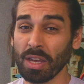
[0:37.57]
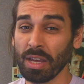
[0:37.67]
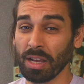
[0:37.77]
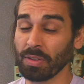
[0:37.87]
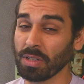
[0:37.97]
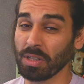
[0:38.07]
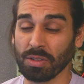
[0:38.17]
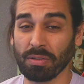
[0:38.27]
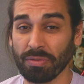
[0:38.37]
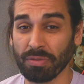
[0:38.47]
and the
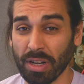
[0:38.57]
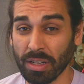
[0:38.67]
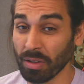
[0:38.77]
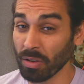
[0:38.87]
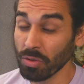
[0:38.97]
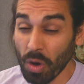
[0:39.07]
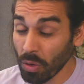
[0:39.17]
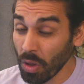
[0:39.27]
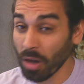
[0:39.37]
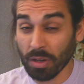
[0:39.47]
digital front. They're no
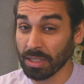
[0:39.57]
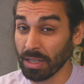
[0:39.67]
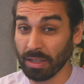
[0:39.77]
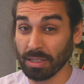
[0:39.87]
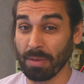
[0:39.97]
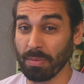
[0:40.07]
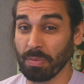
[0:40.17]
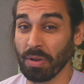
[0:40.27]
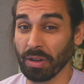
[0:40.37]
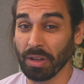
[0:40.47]
longer selling
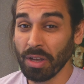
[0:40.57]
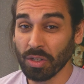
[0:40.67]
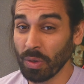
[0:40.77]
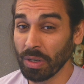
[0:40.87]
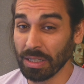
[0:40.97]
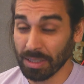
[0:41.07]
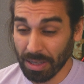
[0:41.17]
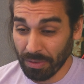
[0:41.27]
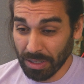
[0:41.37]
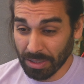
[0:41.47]
Cyberpunk twenty
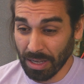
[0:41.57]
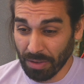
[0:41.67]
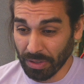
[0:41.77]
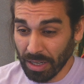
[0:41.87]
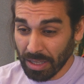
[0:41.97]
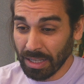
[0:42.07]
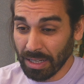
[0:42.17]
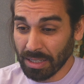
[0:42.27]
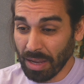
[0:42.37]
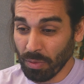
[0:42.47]
seventy-seven. It
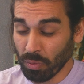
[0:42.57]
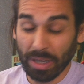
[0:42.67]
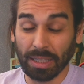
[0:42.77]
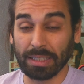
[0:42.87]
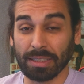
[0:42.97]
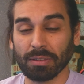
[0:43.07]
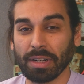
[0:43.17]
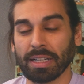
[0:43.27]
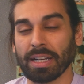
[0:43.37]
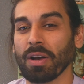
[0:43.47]
is a relic
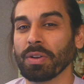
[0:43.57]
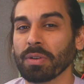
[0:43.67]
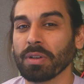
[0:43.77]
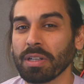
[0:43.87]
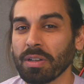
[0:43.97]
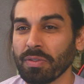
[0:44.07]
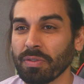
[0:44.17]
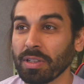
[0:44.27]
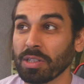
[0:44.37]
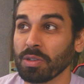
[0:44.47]
right now in order,
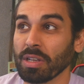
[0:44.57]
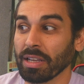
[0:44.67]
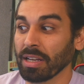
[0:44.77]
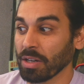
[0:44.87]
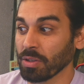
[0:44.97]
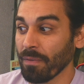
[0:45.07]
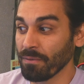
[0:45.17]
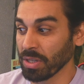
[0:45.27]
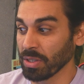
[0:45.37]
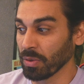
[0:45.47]
unless you get like an actual
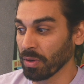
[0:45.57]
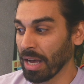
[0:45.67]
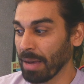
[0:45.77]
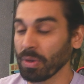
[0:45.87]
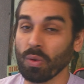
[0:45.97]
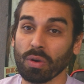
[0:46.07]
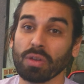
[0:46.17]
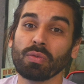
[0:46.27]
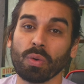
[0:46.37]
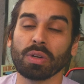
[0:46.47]
physical copy or
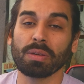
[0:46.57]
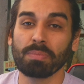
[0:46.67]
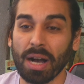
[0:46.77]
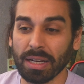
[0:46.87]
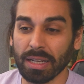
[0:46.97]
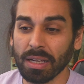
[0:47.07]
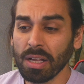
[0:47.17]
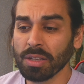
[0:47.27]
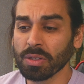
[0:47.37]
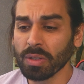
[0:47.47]
you've already bought it.
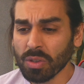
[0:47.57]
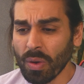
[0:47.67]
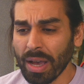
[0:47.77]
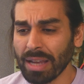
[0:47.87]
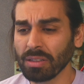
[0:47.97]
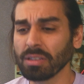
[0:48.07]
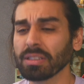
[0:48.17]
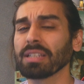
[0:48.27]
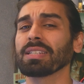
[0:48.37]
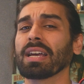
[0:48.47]
So let's go ahead and look
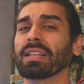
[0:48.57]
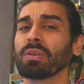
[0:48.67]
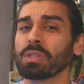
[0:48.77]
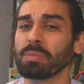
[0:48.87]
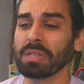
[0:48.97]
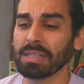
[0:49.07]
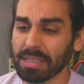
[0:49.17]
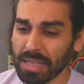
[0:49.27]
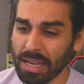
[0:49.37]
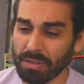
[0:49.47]
exactly what's being
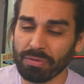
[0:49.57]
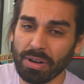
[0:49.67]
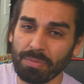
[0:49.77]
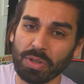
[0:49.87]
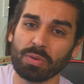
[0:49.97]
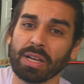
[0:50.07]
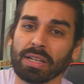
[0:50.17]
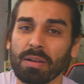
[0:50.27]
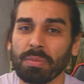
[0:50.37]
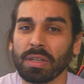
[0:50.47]
said from the Direct
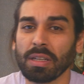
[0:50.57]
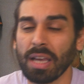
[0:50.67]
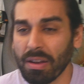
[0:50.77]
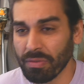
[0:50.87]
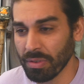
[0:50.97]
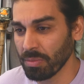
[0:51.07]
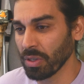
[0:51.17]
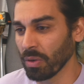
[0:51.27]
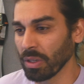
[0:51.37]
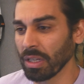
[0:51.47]
Company and from
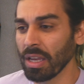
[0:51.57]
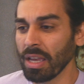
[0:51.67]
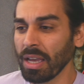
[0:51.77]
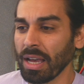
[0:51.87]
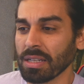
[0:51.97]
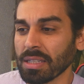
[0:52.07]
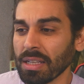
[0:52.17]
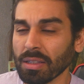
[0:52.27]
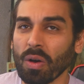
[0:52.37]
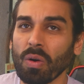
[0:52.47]
Sony and just
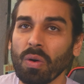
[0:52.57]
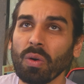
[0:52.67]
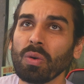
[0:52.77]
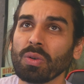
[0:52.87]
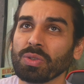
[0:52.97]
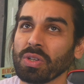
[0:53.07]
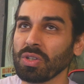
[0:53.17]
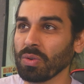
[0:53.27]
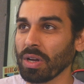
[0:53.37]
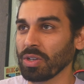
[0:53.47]
get the whole
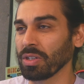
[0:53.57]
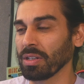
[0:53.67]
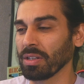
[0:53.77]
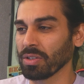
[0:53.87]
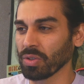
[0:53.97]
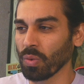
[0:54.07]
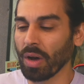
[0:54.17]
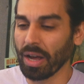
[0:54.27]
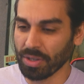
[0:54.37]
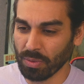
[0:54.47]
situation
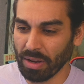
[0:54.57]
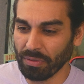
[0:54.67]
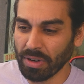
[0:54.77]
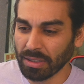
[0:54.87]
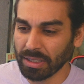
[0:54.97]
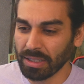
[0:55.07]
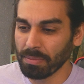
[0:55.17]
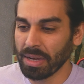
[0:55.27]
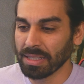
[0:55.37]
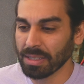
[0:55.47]
squash. Quite frankly,
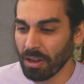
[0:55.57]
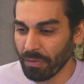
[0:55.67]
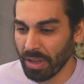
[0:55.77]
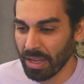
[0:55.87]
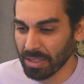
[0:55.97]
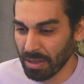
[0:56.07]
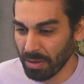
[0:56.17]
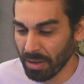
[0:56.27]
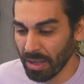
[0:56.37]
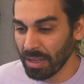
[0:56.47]
myself as
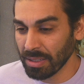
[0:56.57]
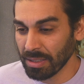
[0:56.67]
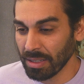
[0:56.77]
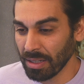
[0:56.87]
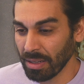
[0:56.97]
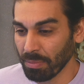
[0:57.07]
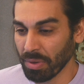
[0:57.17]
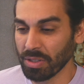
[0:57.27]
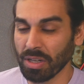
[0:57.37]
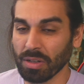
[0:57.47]
a C D
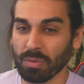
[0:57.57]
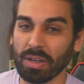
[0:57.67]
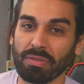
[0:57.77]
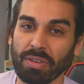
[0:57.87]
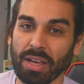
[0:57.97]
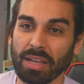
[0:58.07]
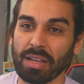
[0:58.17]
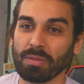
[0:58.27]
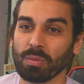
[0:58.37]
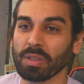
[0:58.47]
Projekt Red fan
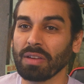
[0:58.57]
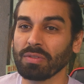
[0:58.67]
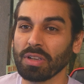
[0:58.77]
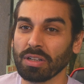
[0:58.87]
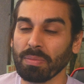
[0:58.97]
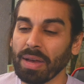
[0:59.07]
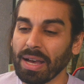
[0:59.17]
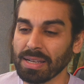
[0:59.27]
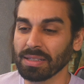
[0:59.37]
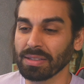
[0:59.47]
and what they've done in the
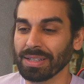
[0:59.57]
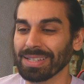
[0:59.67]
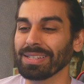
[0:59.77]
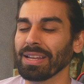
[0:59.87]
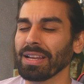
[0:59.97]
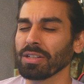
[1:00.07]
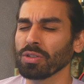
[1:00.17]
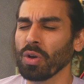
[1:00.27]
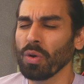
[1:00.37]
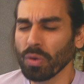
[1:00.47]
past, this is
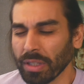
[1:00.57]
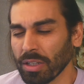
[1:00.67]
totally a